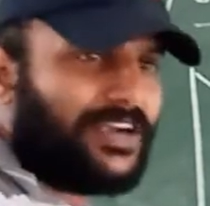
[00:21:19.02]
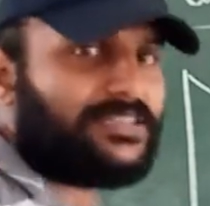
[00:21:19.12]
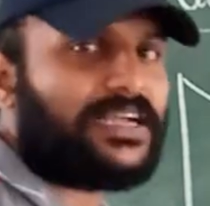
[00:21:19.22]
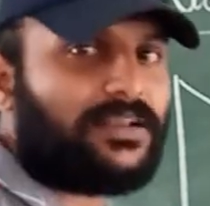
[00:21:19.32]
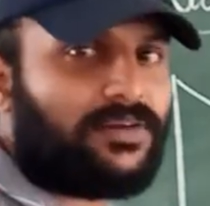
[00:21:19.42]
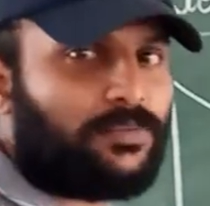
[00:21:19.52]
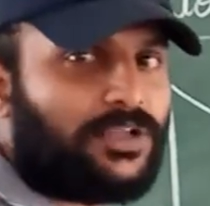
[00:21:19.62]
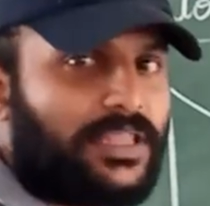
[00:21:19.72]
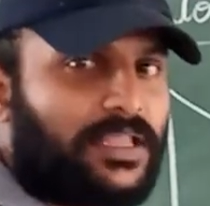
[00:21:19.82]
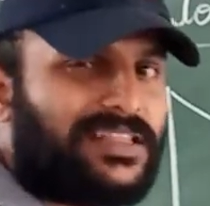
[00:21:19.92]
is that
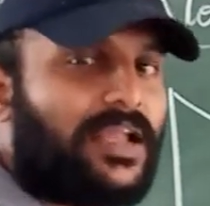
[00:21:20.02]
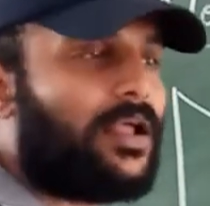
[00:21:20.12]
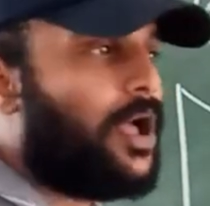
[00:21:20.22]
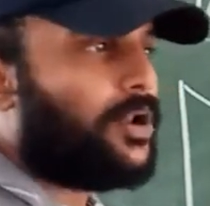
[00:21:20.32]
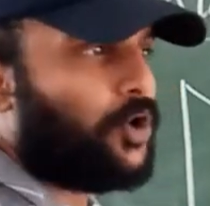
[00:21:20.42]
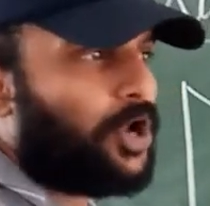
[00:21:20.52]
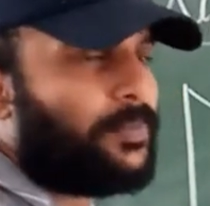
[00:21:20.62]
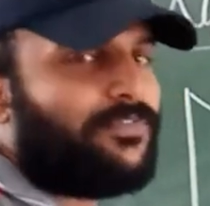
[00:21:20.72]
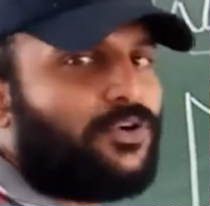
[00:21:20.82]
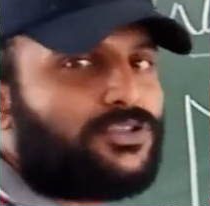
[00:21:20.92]
normal thing? That
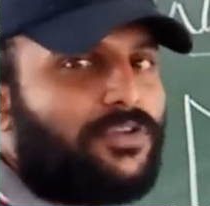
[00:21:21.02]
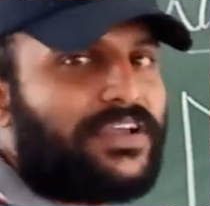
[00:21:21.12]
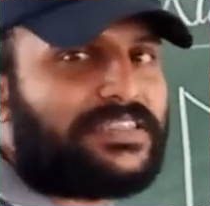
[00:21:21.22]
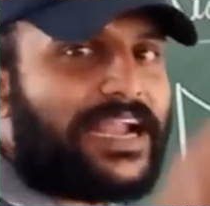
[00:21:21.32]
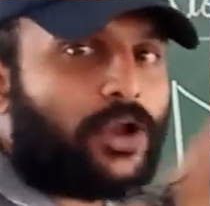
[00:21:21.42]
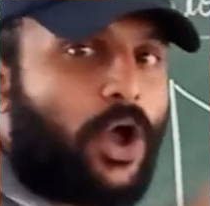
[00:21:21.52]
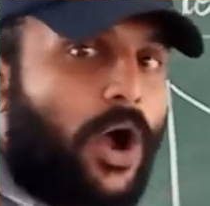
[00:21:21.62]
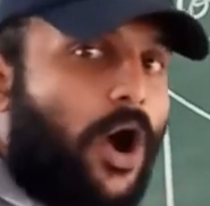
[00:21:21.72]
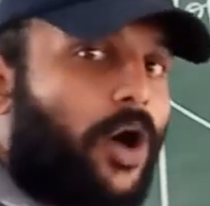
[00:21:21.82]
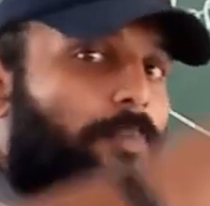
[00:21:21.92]
normal force always acts
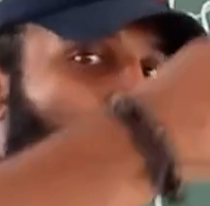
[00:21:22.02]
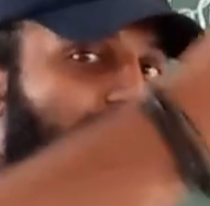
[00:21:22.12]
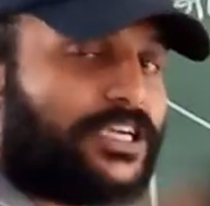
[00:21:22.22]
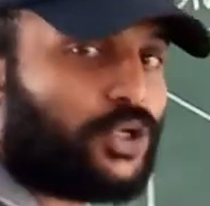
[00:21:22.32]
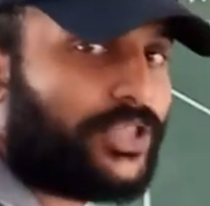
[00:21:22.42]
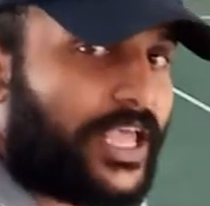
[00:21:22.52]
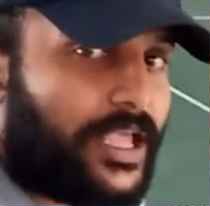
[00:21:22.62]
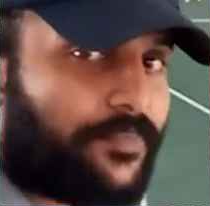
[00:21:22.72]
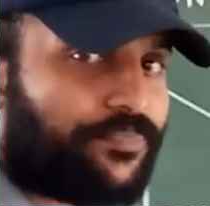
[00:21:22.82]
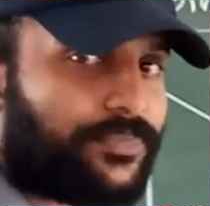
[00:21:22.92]
opposite to
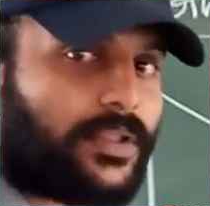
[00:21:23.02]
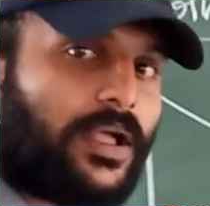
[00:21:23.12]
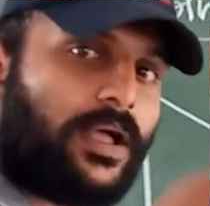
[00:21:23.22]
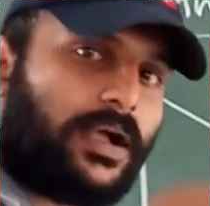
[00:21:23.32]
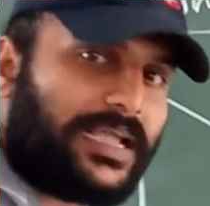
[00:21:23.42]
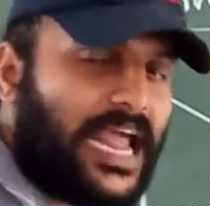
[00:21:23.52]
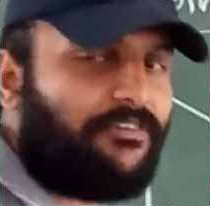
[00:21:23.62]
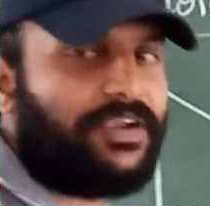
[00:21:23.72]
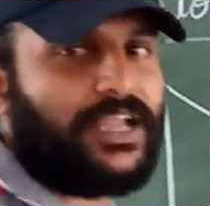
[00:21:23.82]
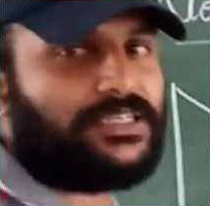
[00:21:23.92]
the
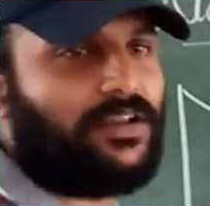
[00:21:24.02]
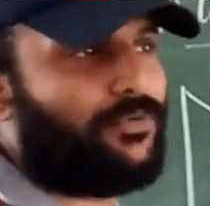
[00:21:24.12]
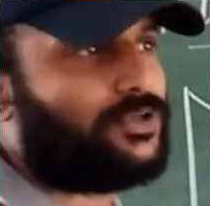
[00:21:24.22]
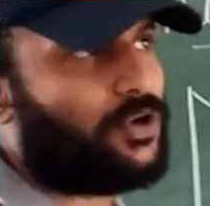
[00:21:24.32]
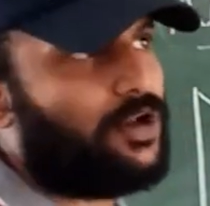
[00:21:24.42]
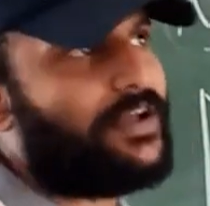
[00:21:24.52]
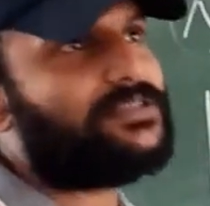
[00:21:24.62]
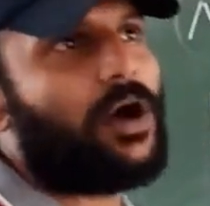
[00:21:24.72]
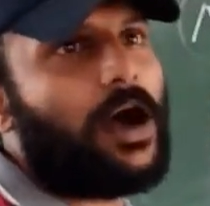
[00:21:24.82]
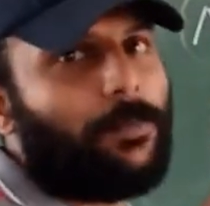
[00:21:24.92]
gravitational force, always
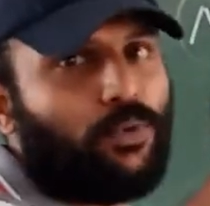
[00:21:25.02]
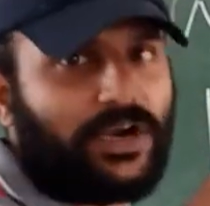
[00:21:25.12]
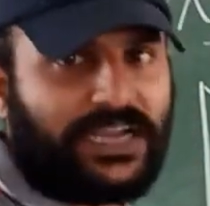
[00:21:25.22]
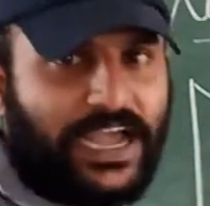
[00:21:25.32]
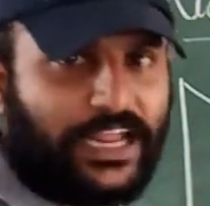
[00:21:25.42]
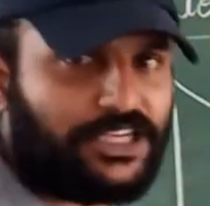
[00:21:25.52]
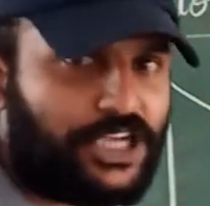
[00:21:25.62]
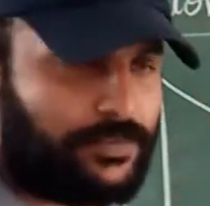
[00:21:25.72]
upward direction.